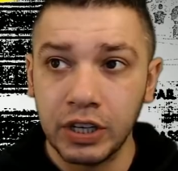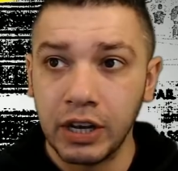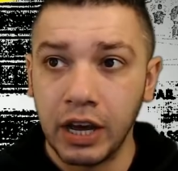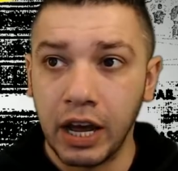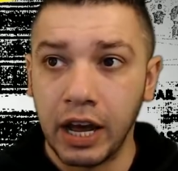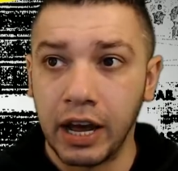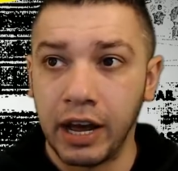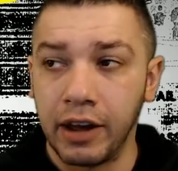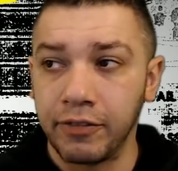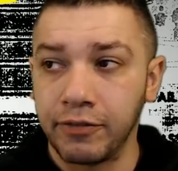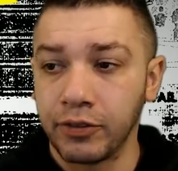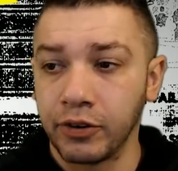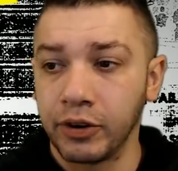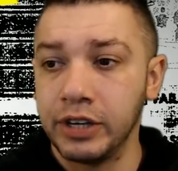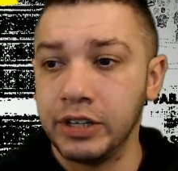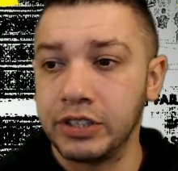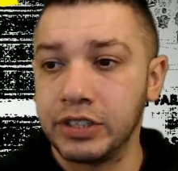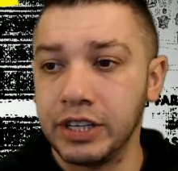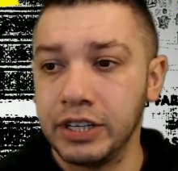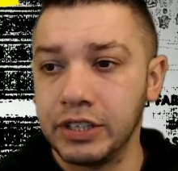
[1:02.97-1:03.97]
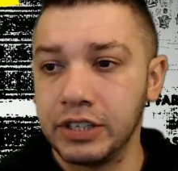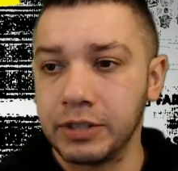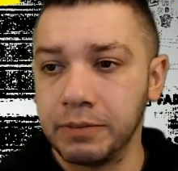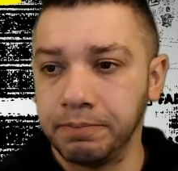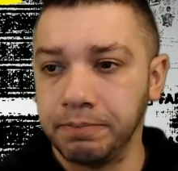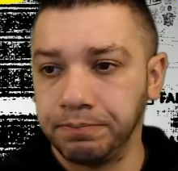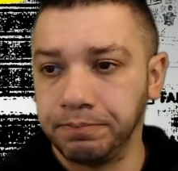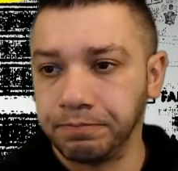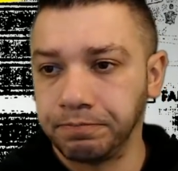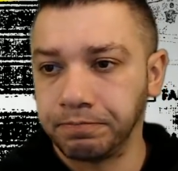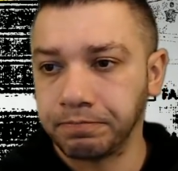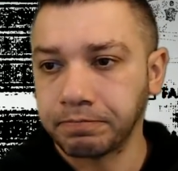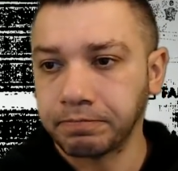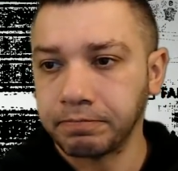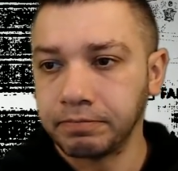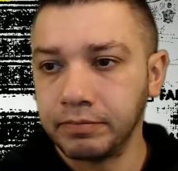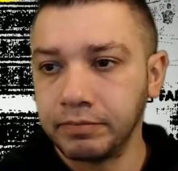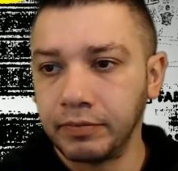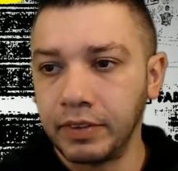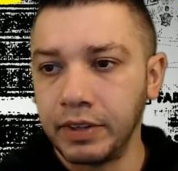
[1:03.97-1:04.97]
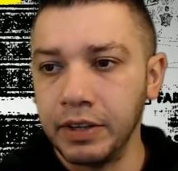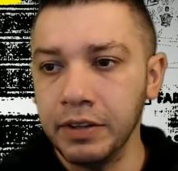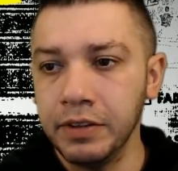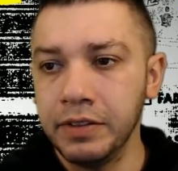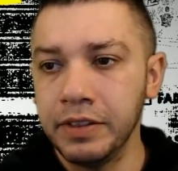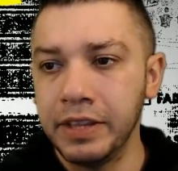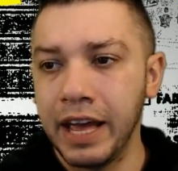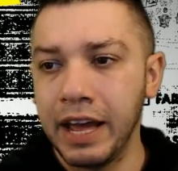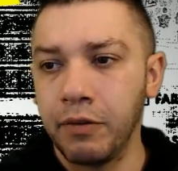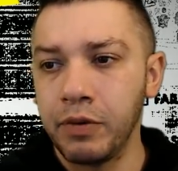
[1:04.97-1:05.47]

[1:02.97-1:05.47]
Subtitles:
for instance, that